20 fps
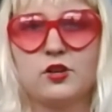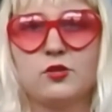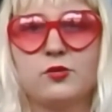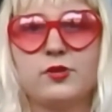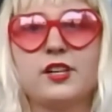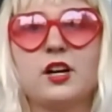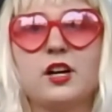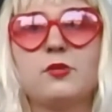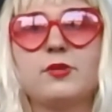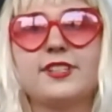
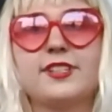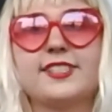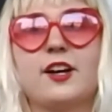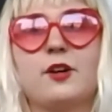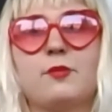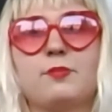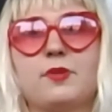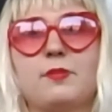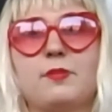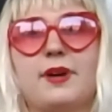We always
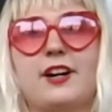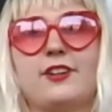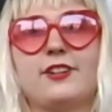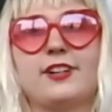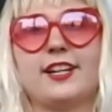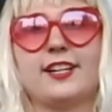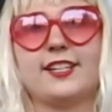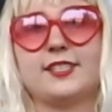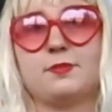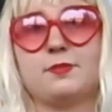help him out
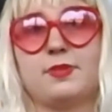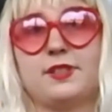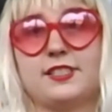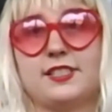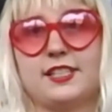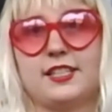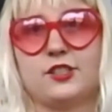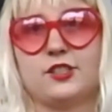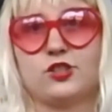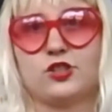at his
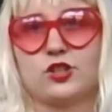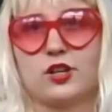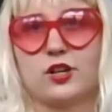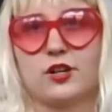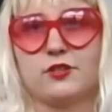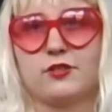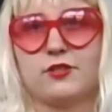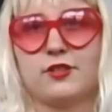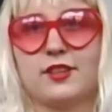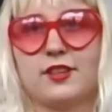busiest
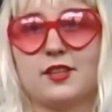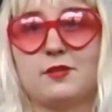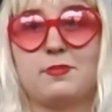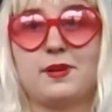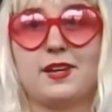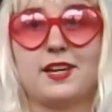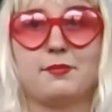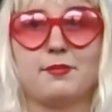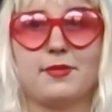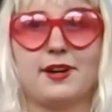show, the
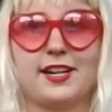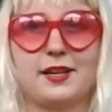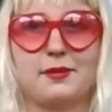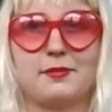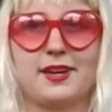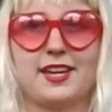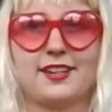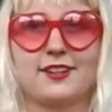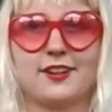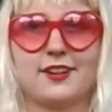Big
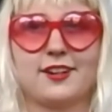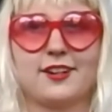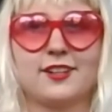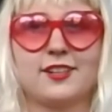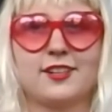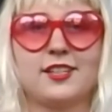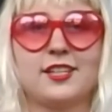Moneymaker.